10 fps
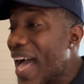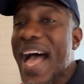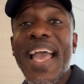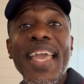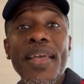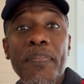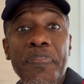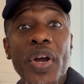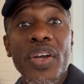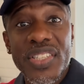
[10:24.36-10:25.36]
I
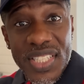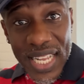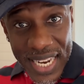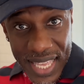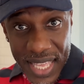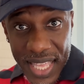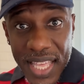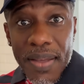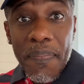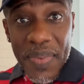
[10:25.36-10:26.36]
personally,
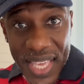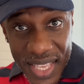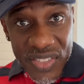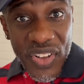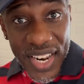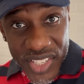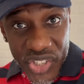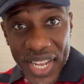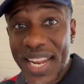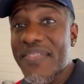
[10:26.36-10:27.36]
me is
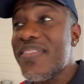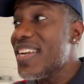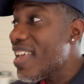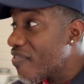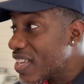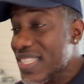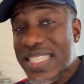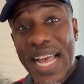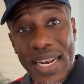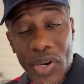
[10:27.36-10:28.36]
43 and I've never
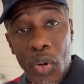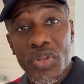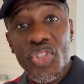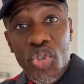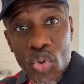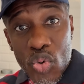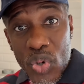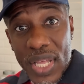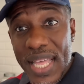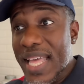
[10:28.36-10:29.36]
sat down through
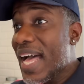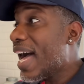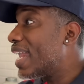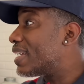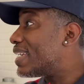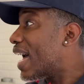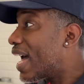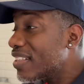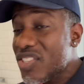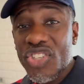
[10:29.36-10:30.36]
a
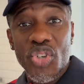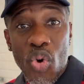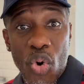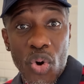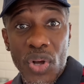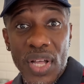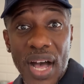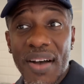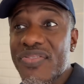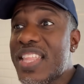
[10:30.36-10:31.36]
dance show
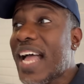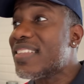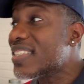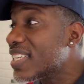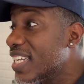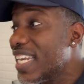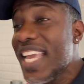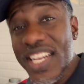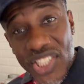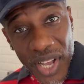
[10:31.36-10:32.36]
of that
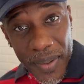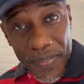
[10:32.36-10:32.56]
nature.